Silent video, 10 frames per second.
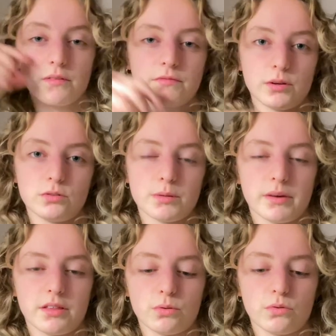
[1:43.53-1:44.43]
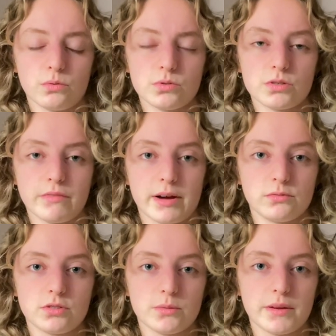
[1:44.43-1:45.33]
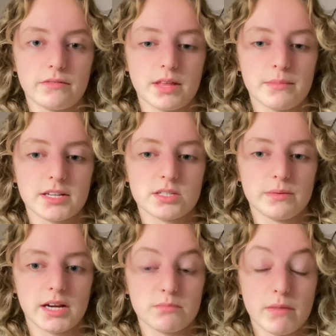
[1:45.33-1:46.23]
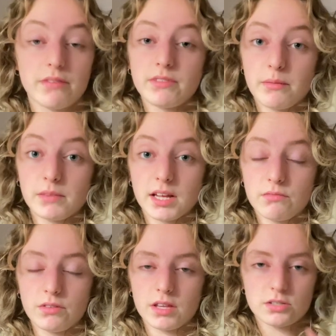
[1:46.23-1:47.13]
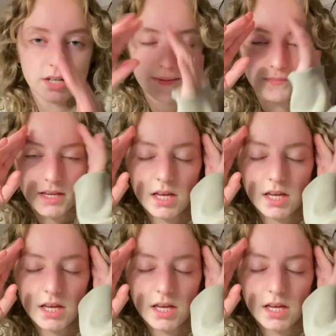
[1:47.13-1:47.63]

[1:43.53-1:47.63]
filter my thoughts around them if they're meant to be, like, my family for this year?